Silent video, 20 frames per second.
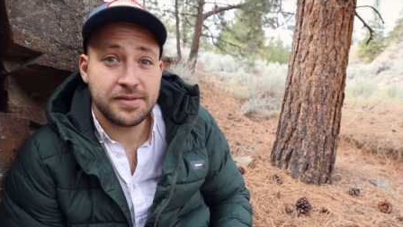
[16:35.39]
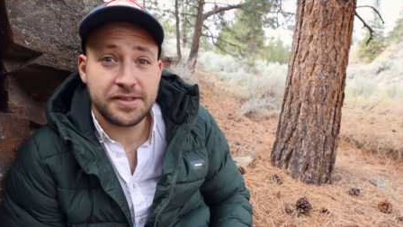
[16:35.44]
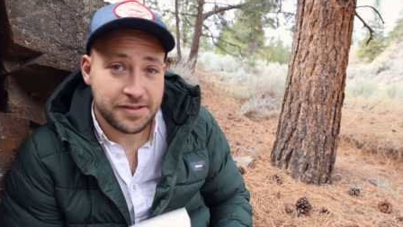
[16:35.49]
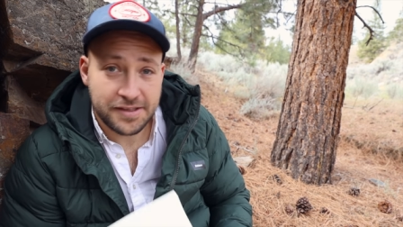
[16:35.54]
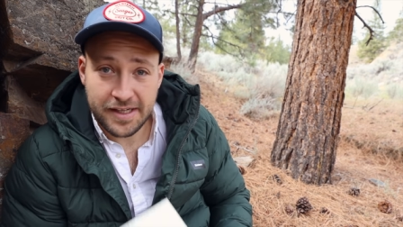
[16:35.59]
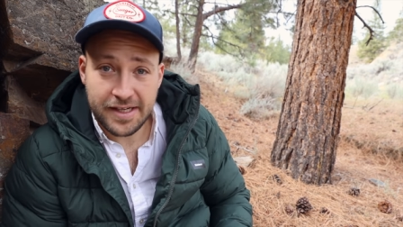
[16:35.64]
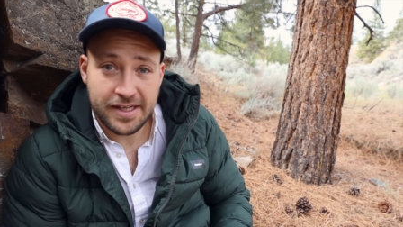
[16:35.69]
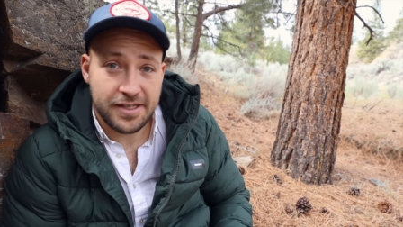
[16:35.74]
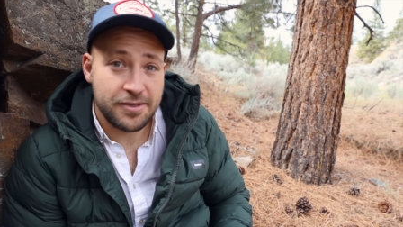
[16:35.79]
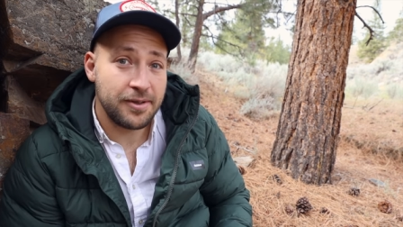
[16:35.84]

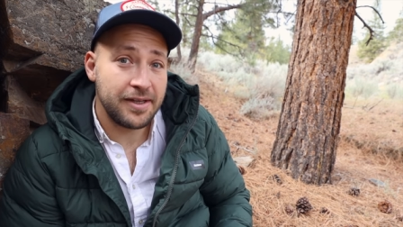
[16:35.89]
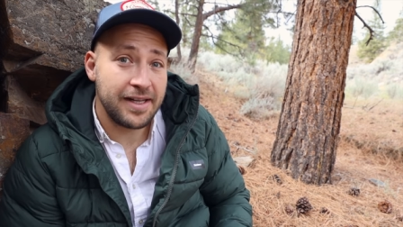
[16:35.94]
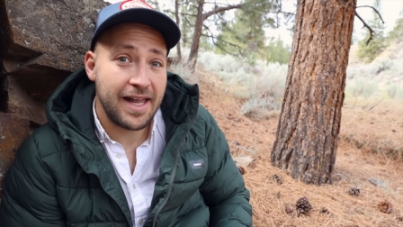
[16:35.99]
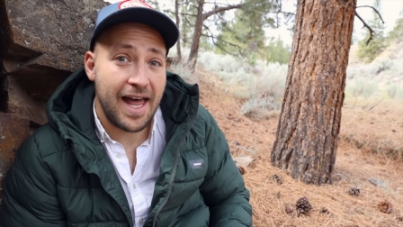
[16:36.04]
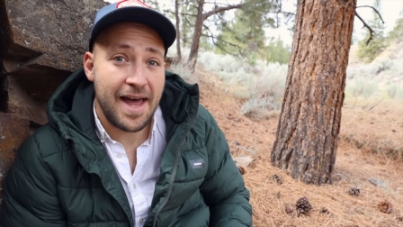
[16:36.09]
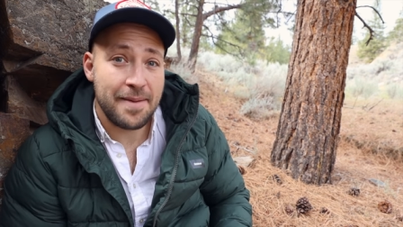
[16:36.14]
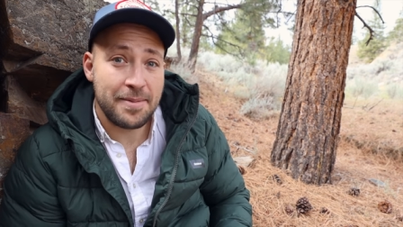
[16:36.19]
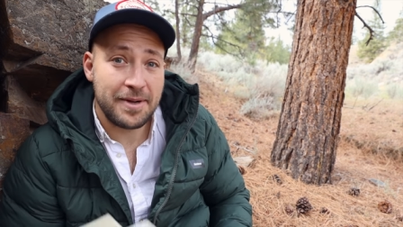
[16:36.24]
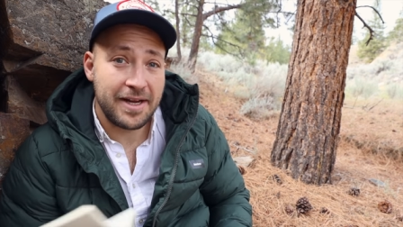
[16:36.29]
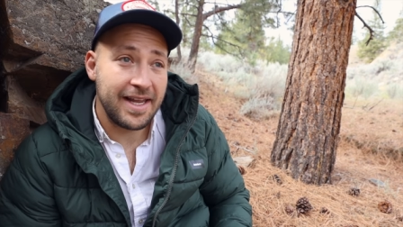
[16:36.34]
send it to a
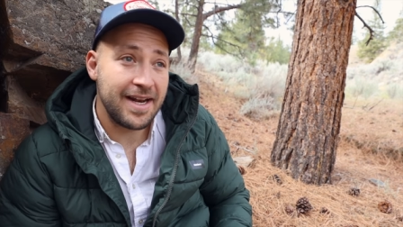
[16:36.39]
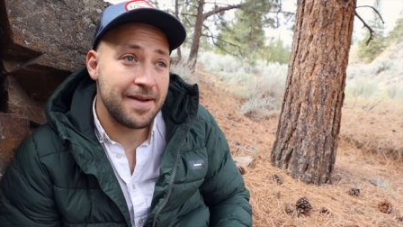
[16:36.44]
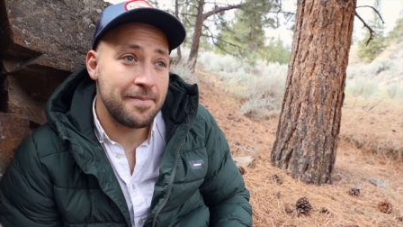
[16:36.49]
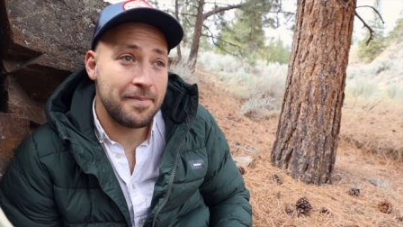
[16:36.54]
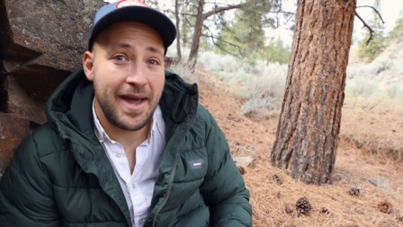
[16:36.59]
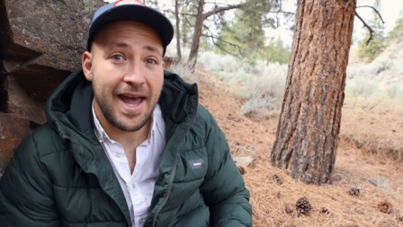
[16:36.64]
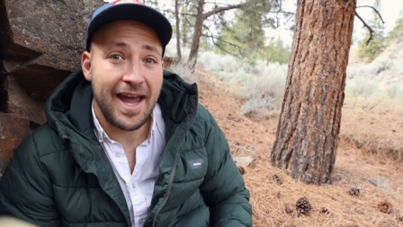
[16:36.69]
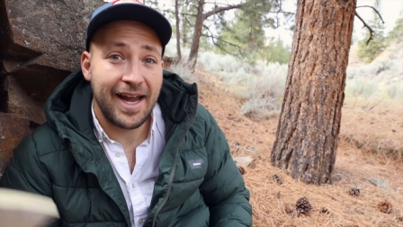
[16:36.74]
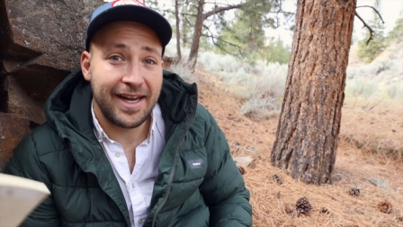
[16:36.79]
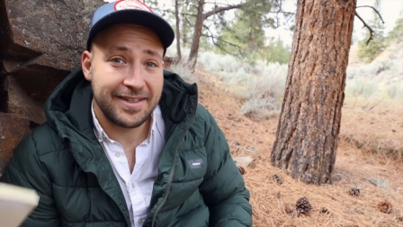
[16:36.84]
lab and get it
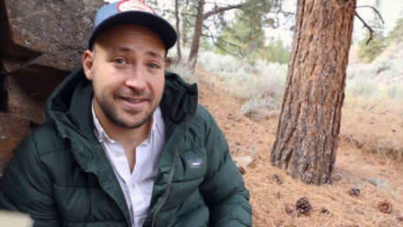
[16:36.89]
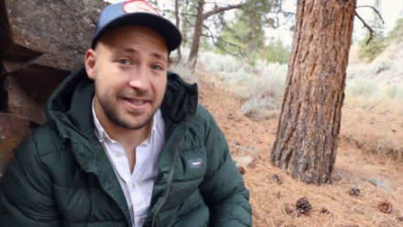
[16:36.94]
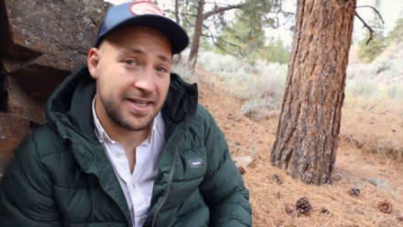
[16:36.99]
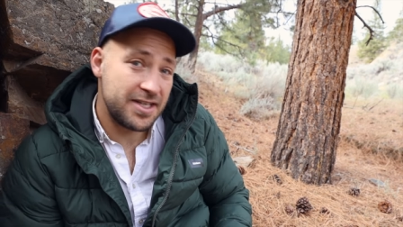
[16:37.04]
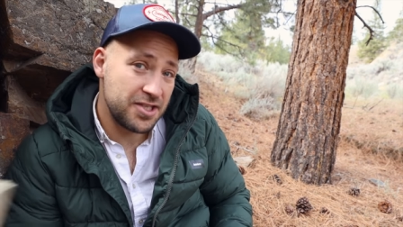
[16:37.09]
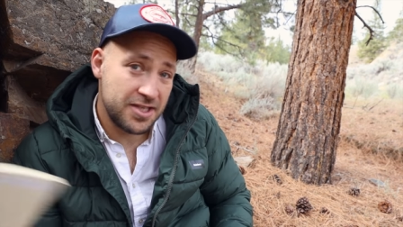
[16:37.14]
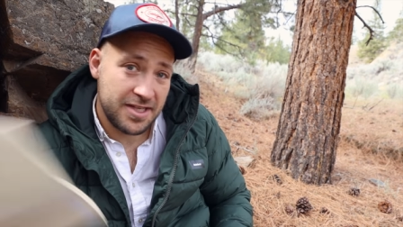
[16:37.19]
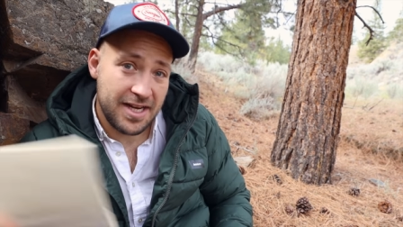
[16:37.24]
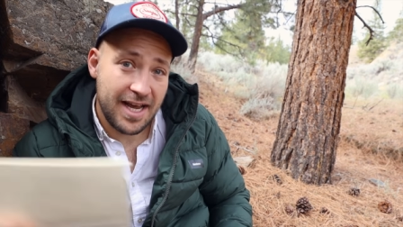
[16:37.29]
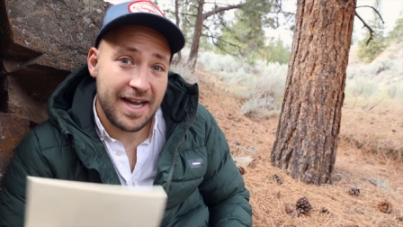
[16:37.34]
back
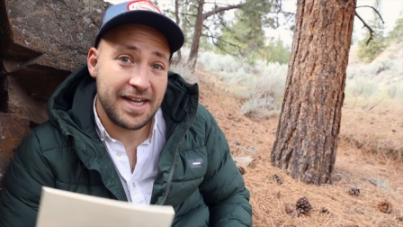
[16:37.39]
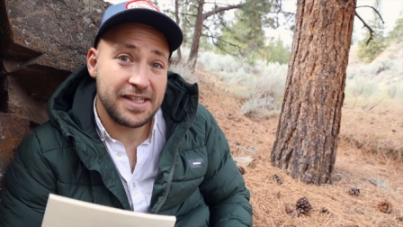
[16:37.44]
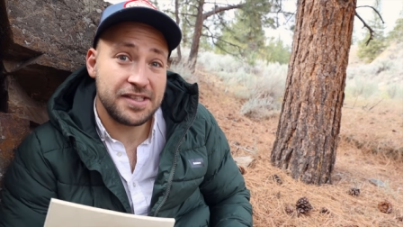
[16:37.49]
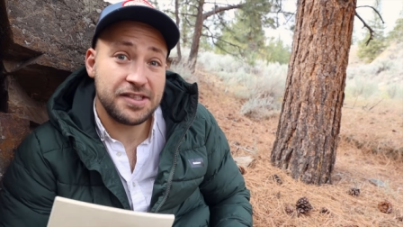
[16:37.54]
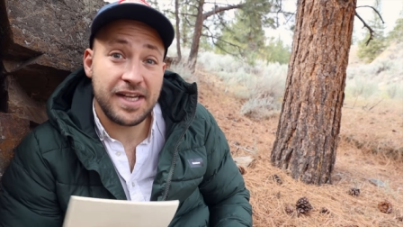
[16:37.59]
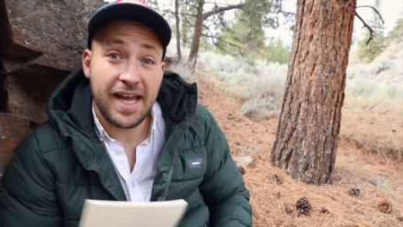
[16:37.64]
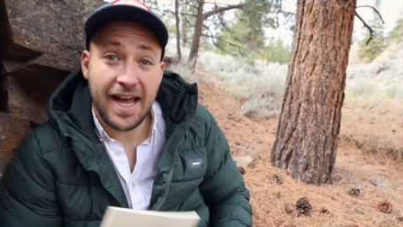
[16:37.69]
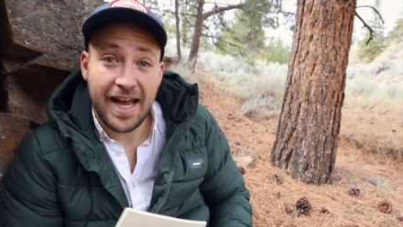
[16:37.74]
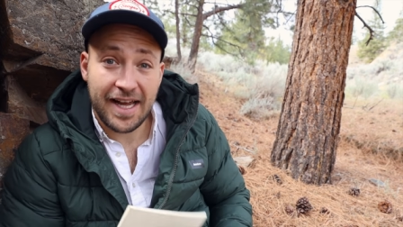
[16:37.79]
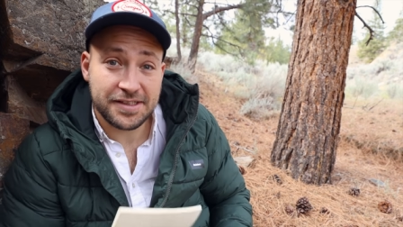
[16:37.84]

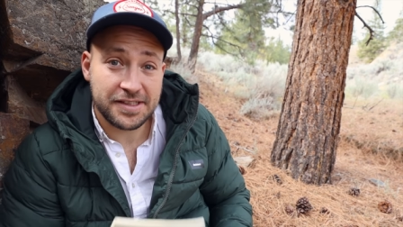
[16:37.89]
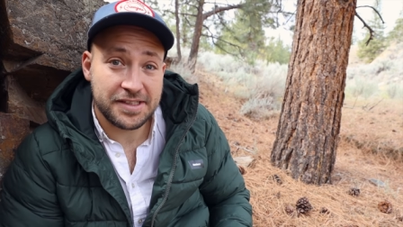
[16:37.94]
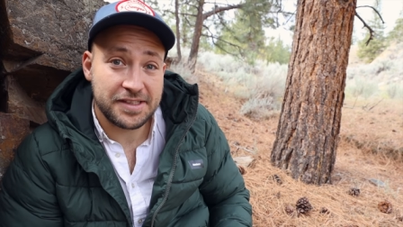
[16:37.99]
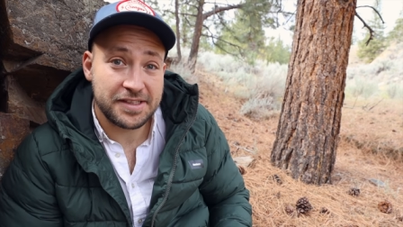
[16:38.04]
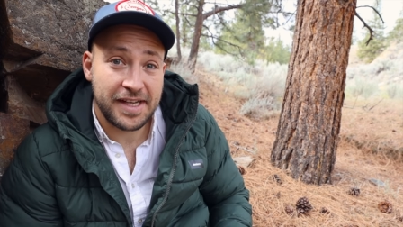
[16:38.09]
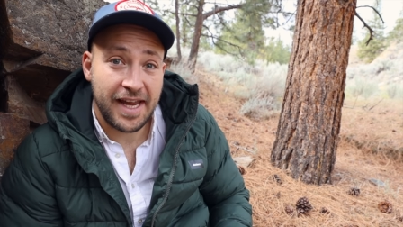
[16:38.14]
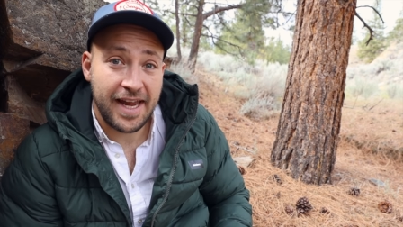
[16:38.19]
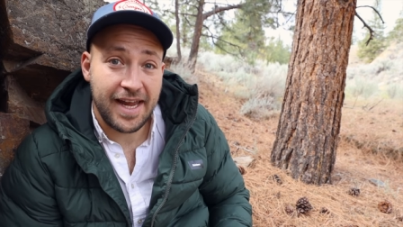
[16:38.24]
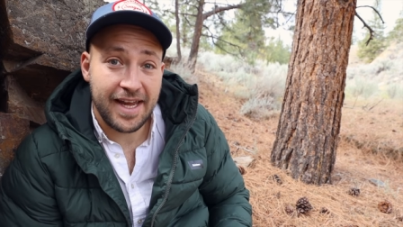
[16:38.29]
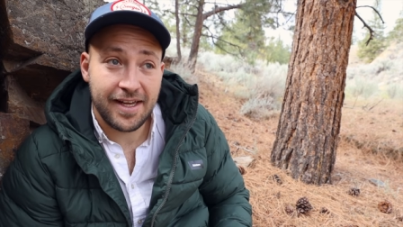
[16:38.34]
digitized as a
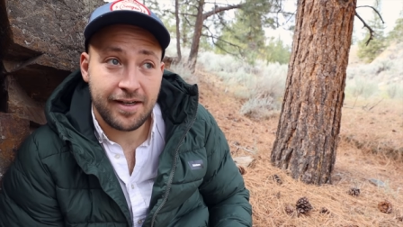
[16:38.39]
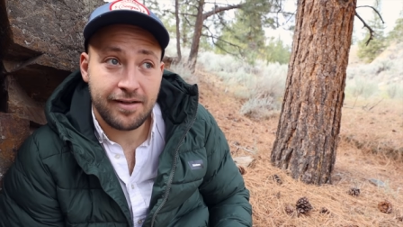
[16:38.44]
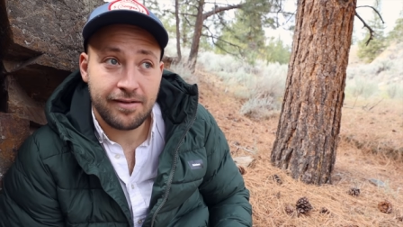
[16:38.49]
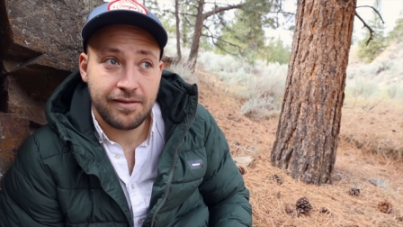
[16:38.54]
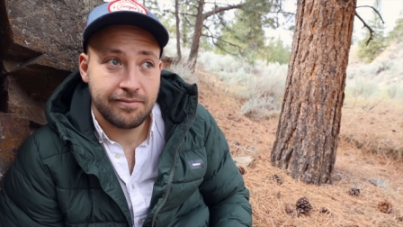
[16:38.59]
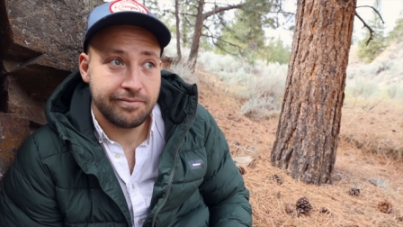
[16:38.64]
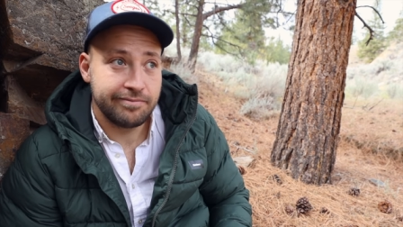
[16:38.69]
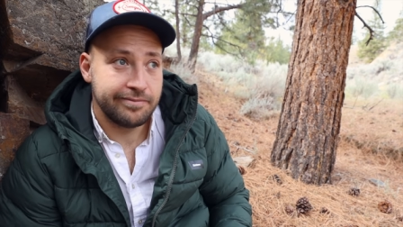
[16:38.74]
scan,